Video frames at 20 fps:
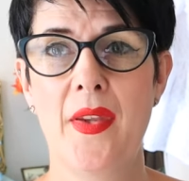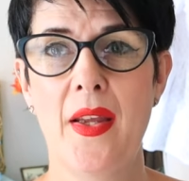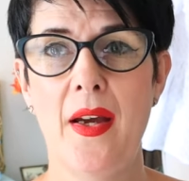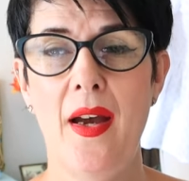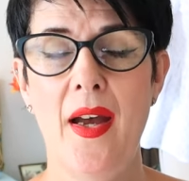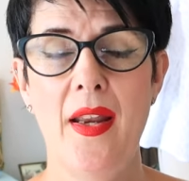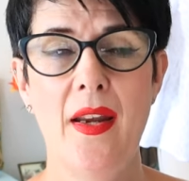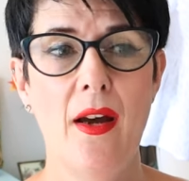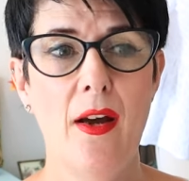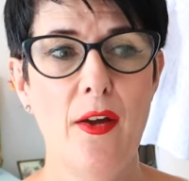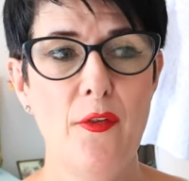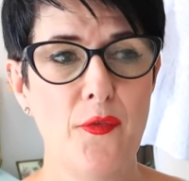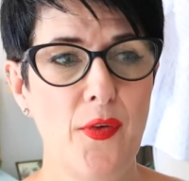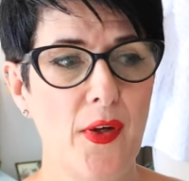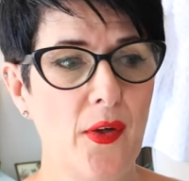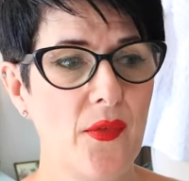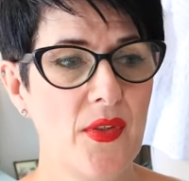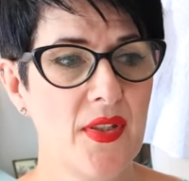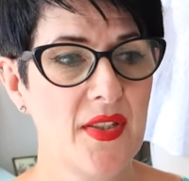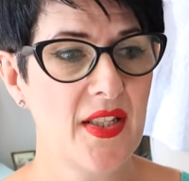And I
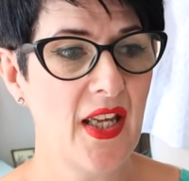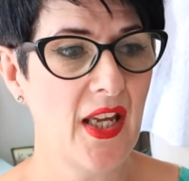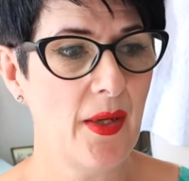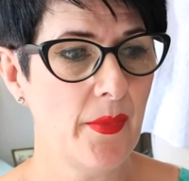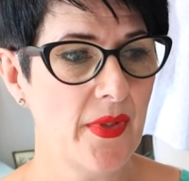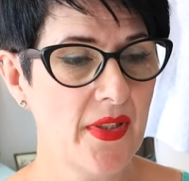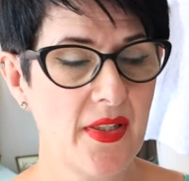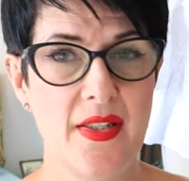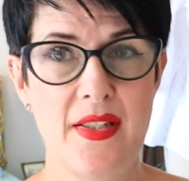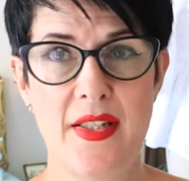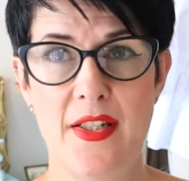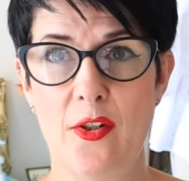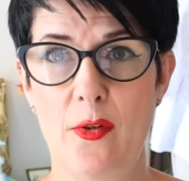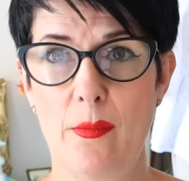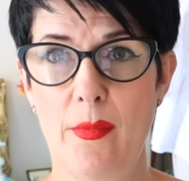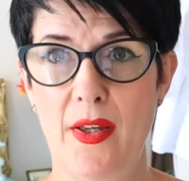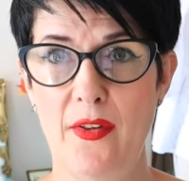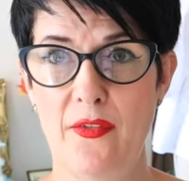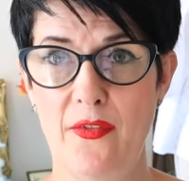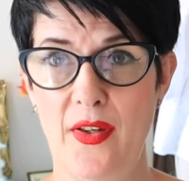felt the same as I did on
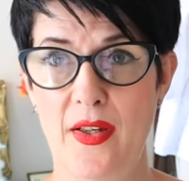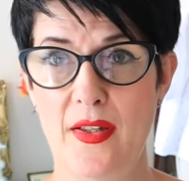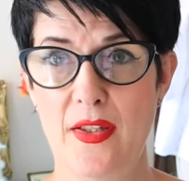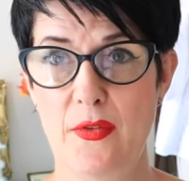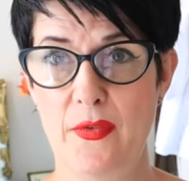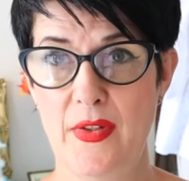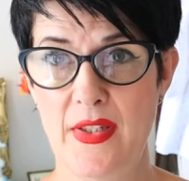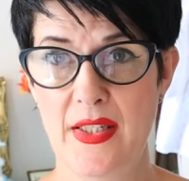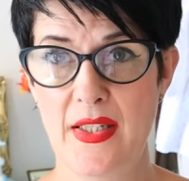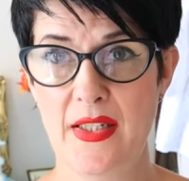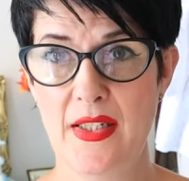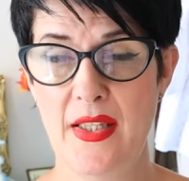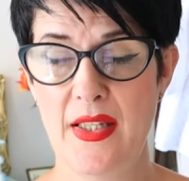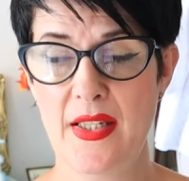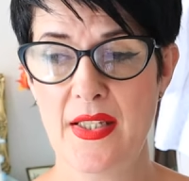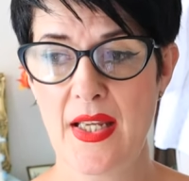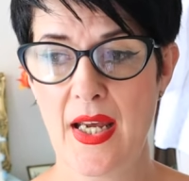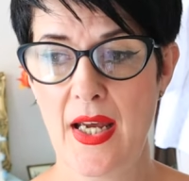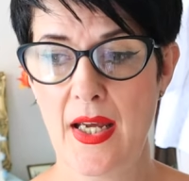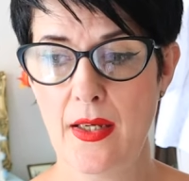my first visit to
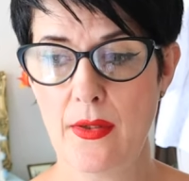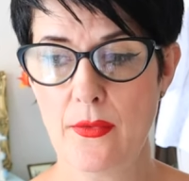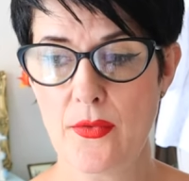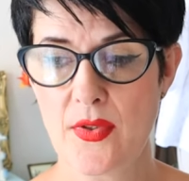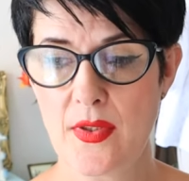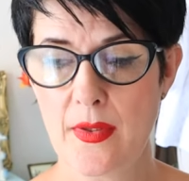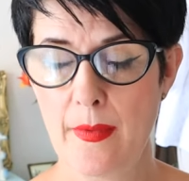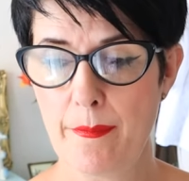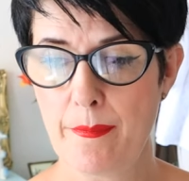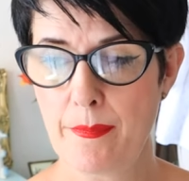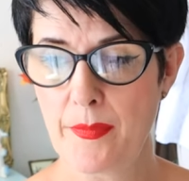this house,